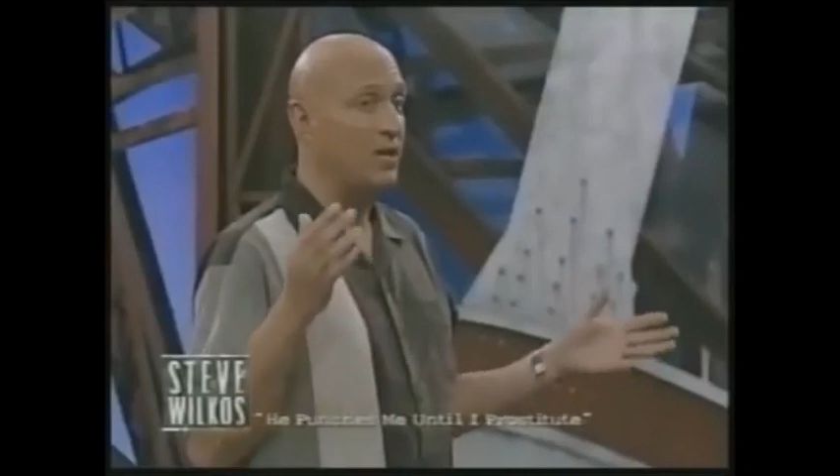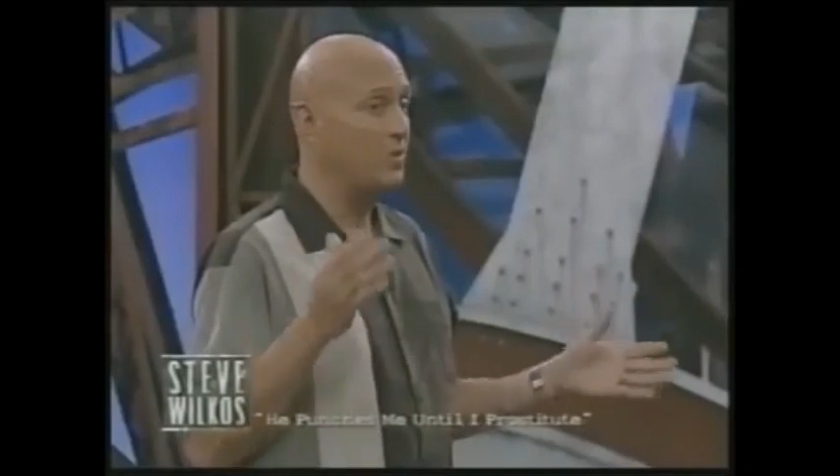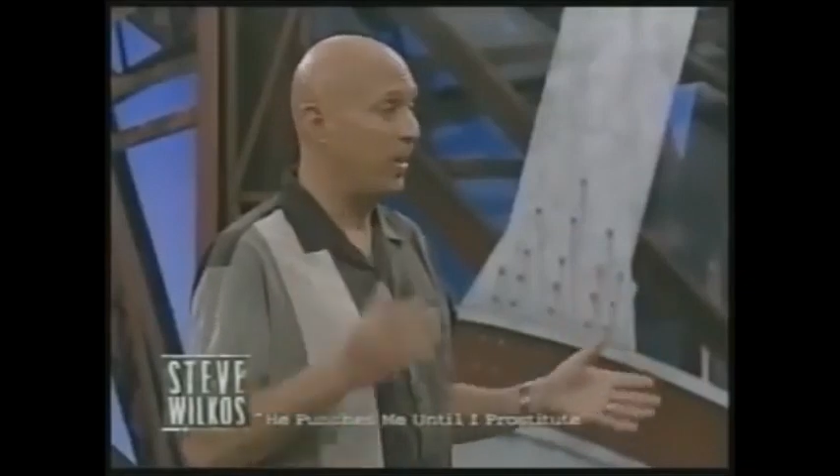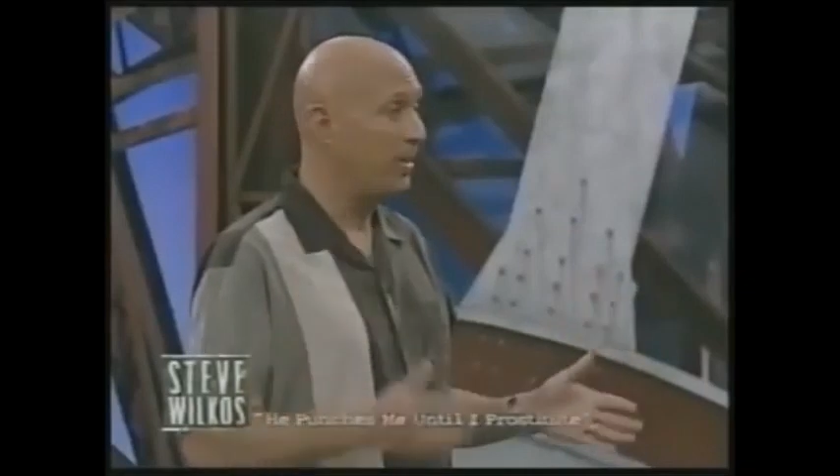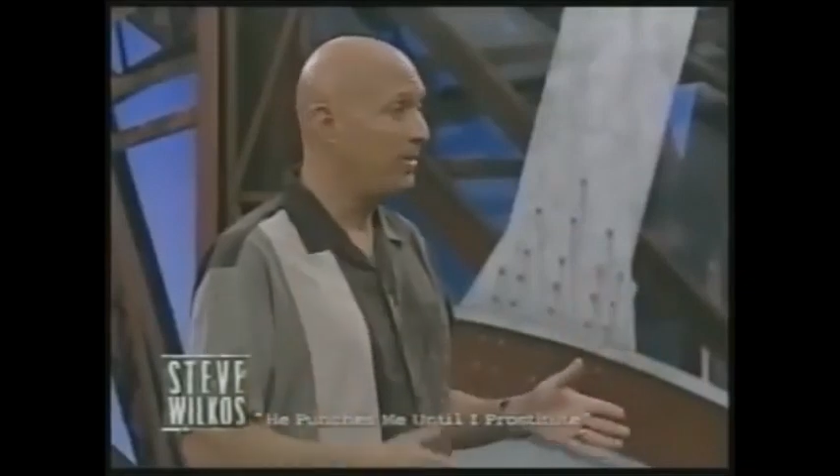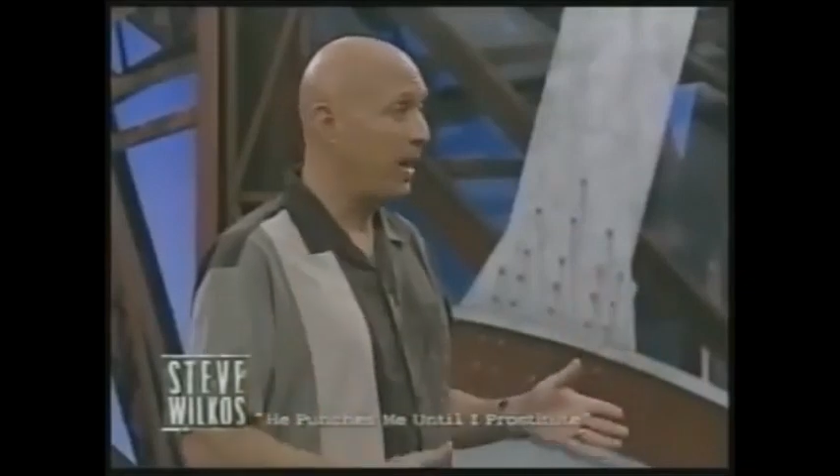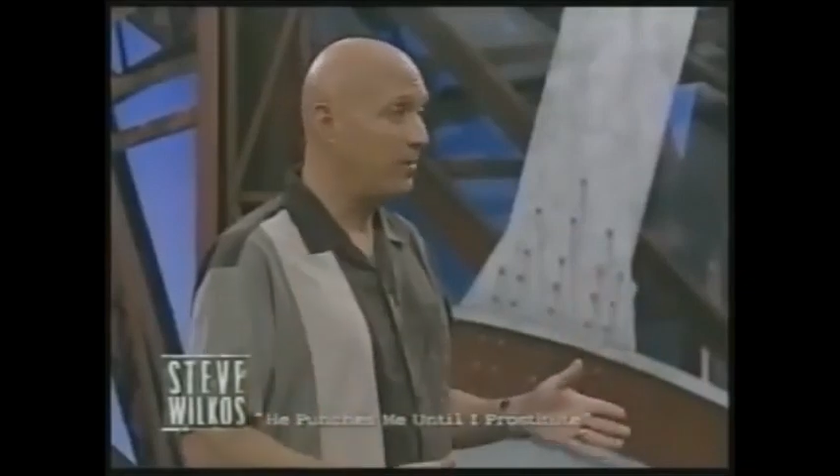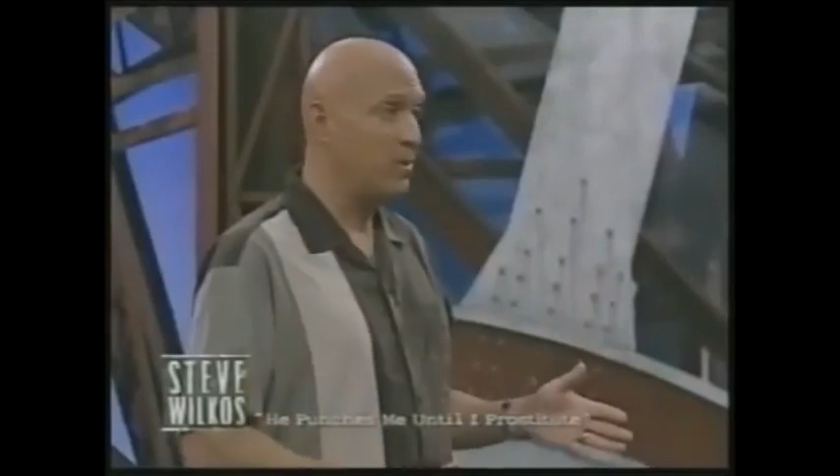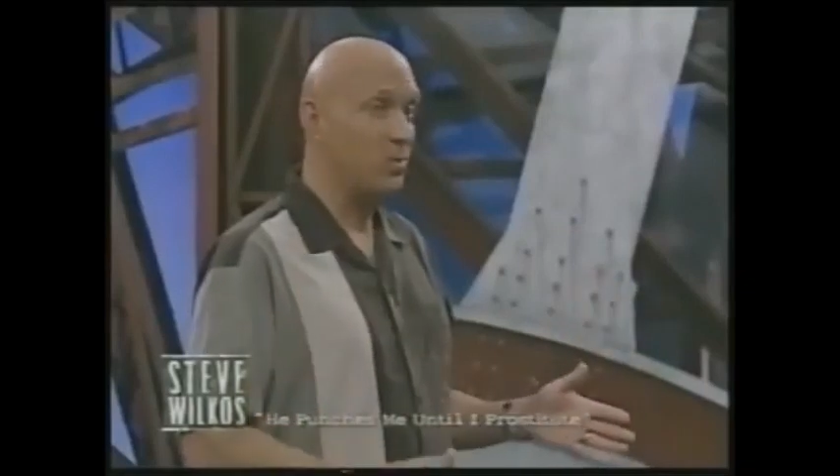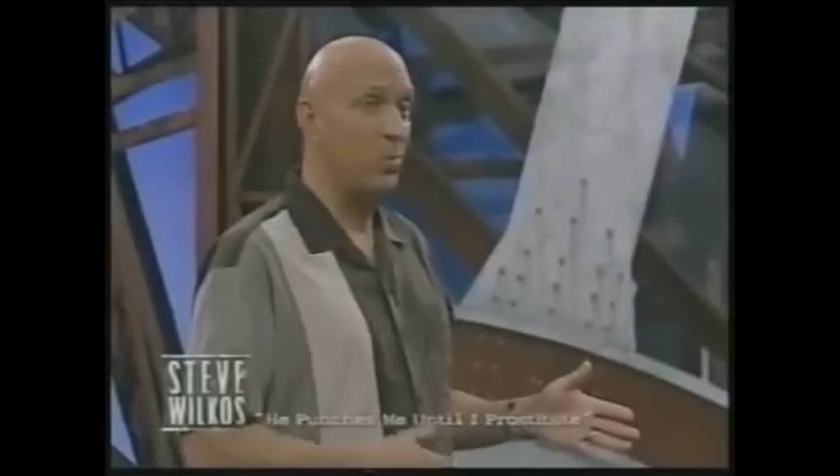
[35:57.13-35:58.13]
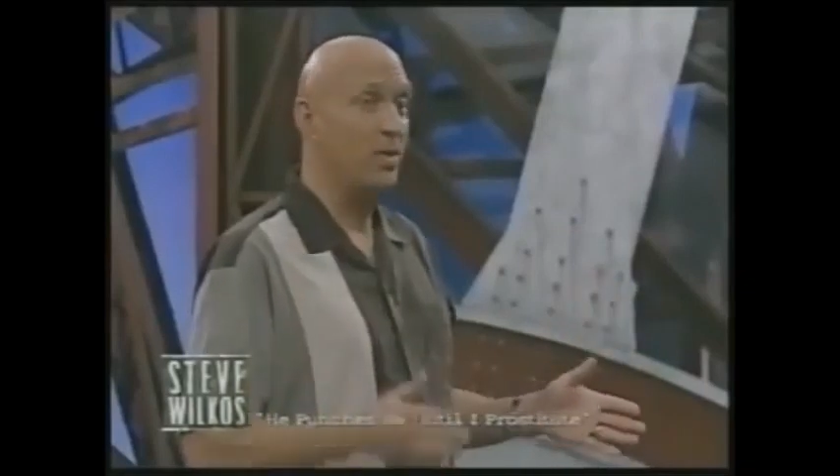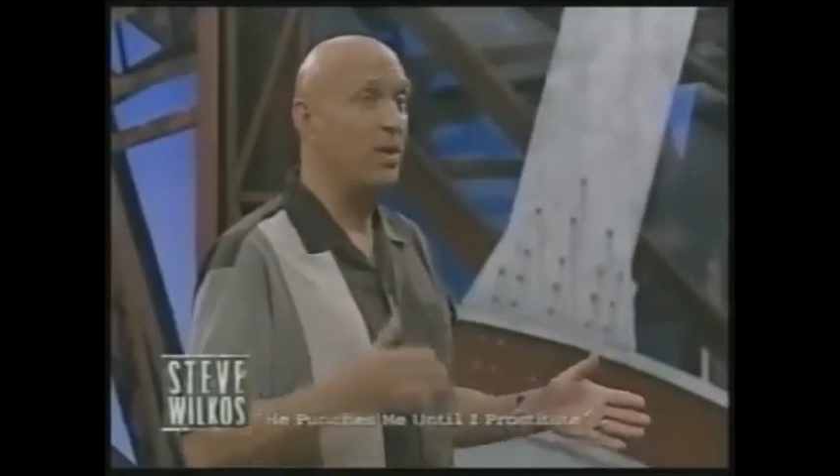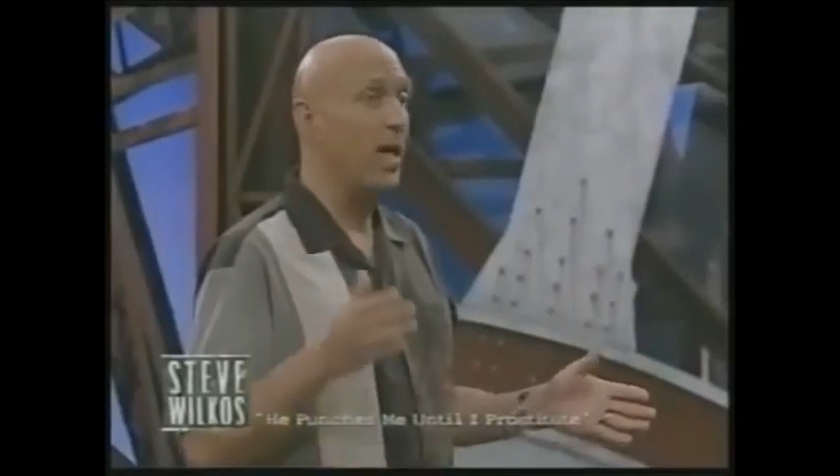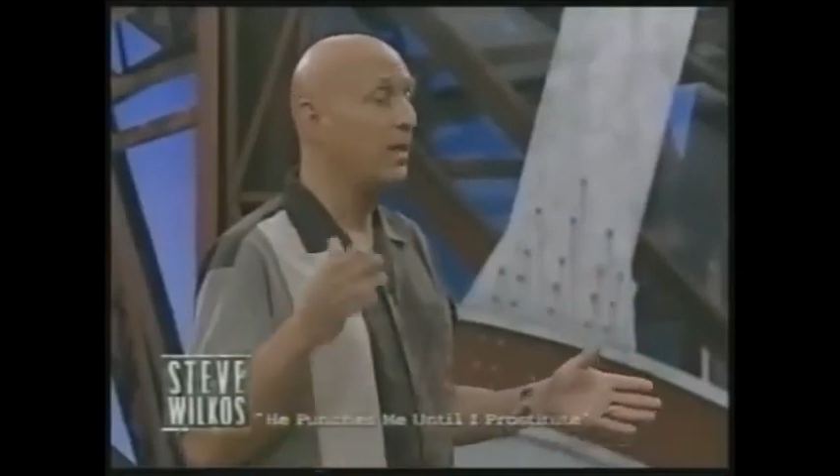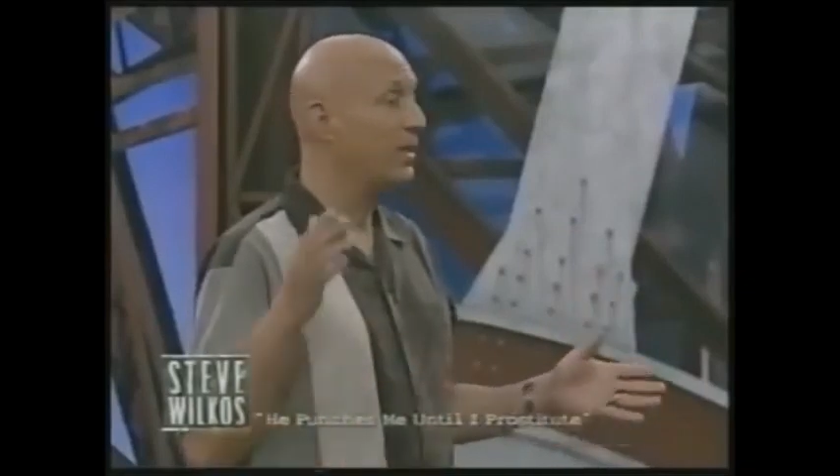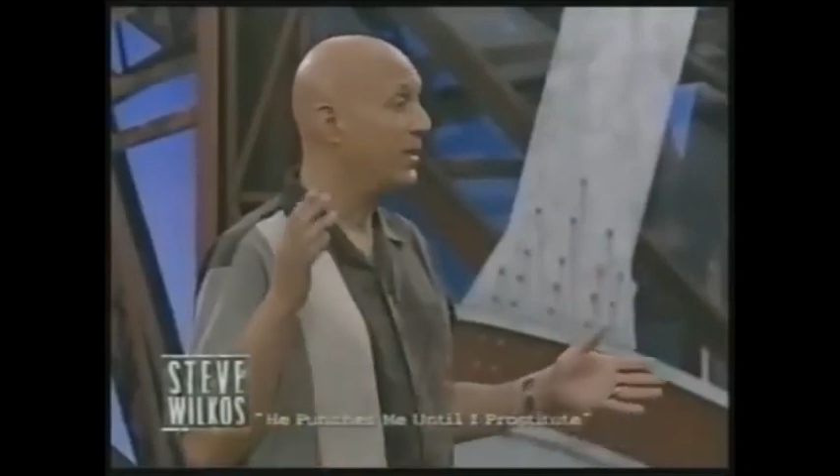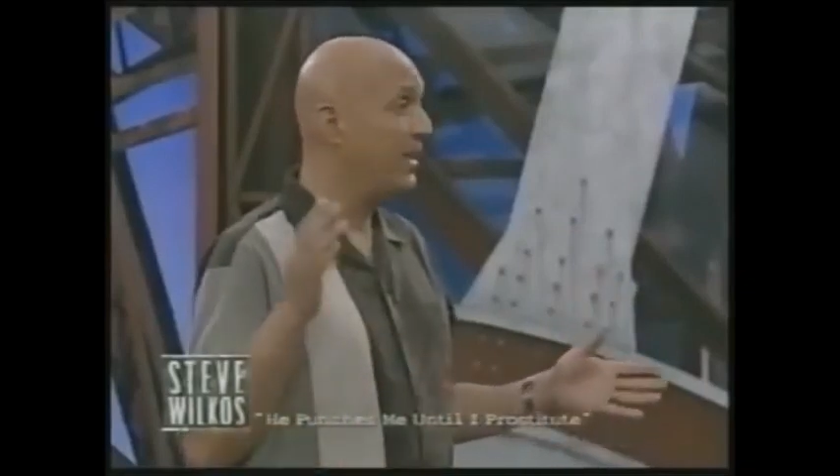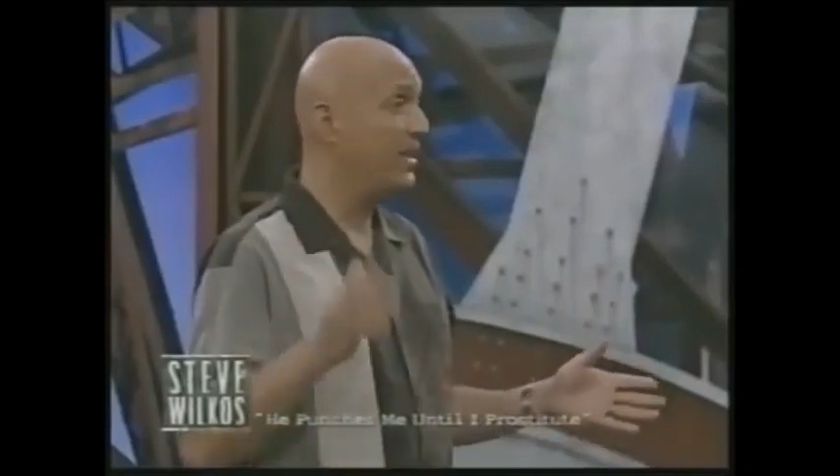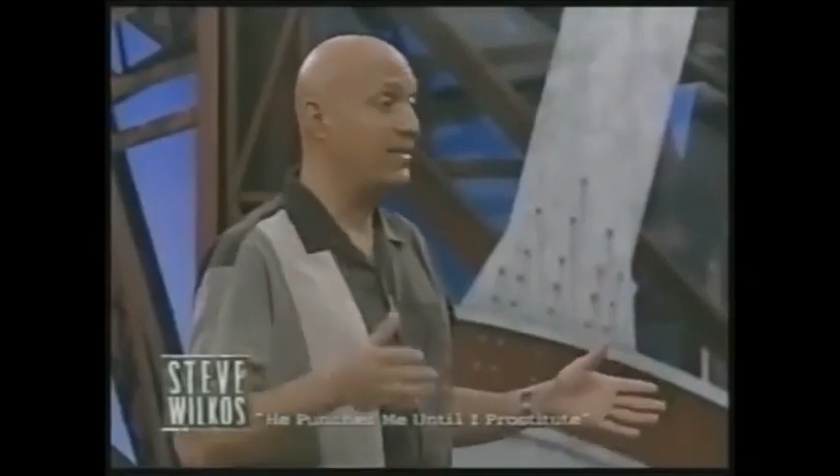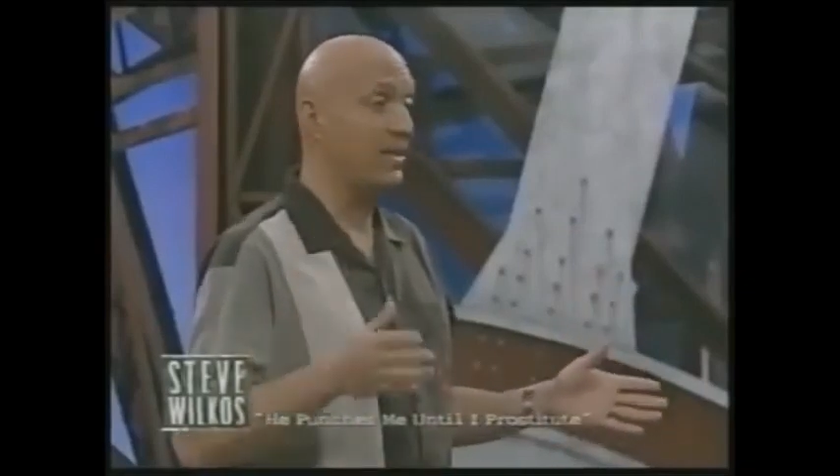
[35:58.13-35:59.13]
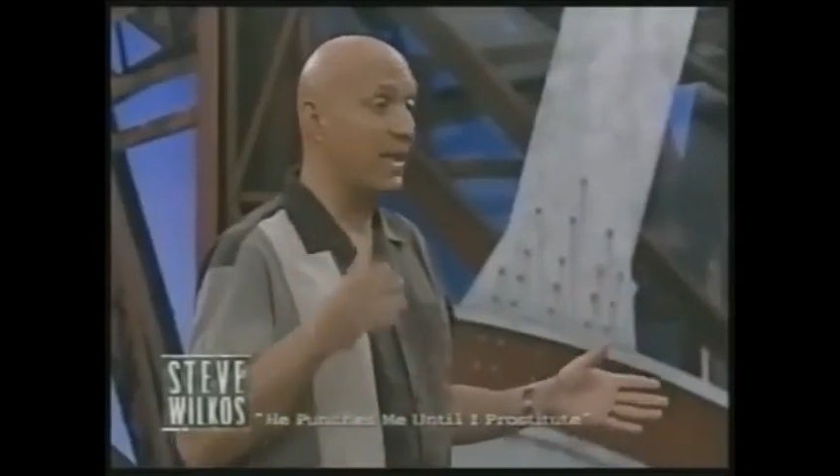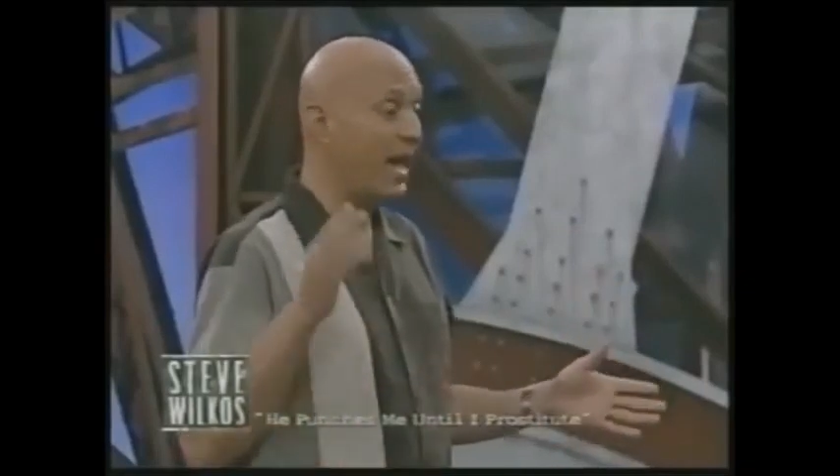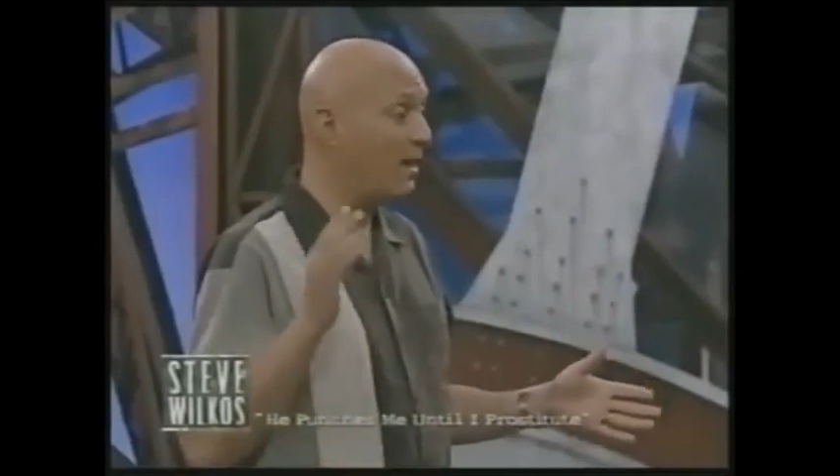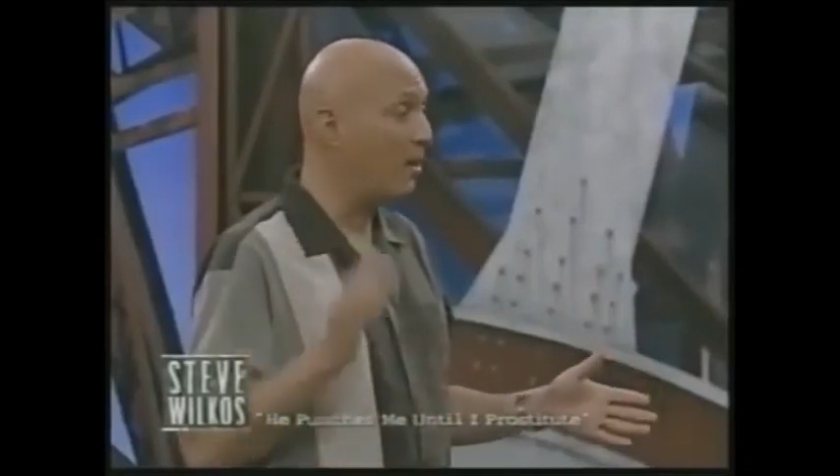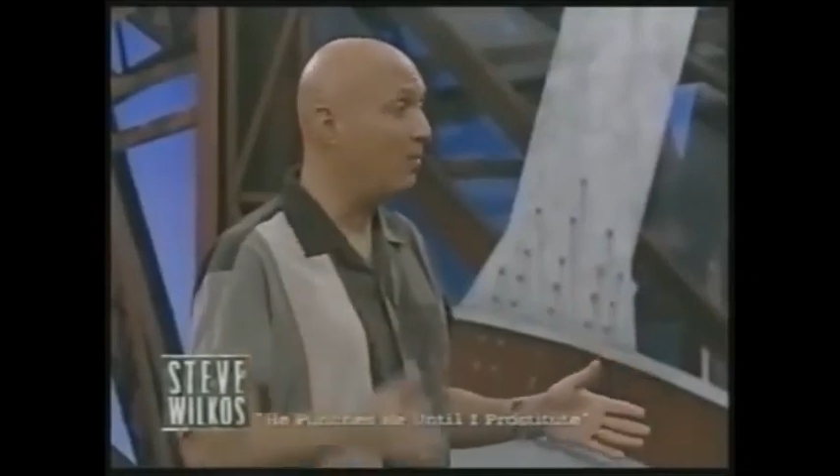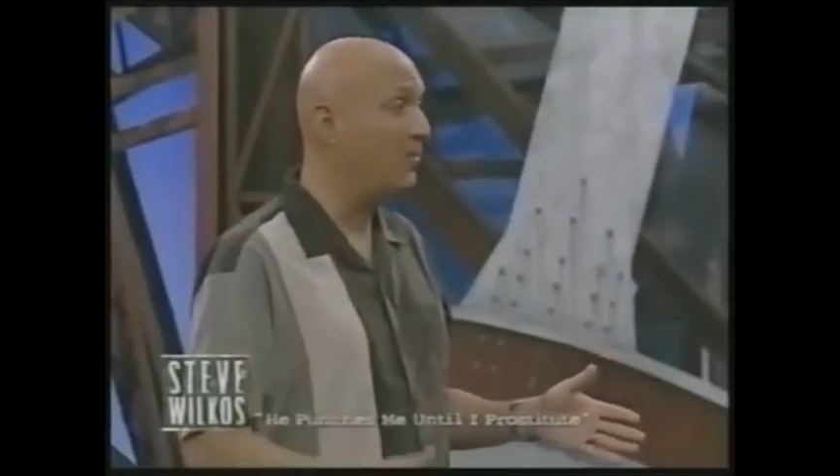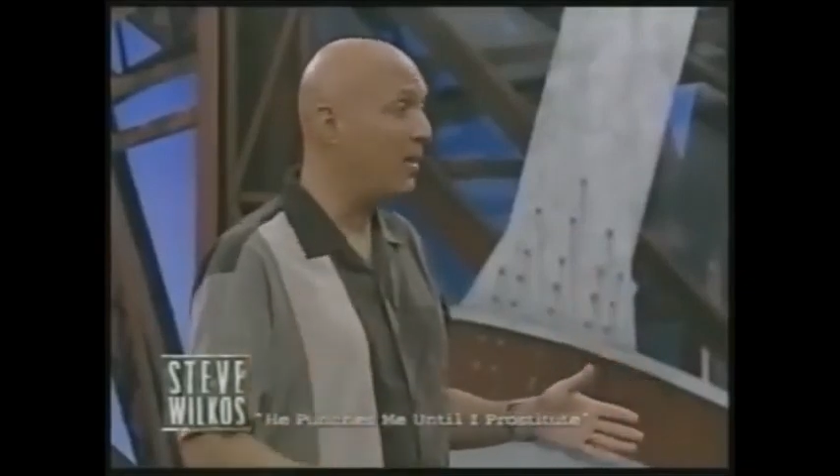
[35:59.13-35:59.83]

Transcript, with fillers: as many times as we need to lock up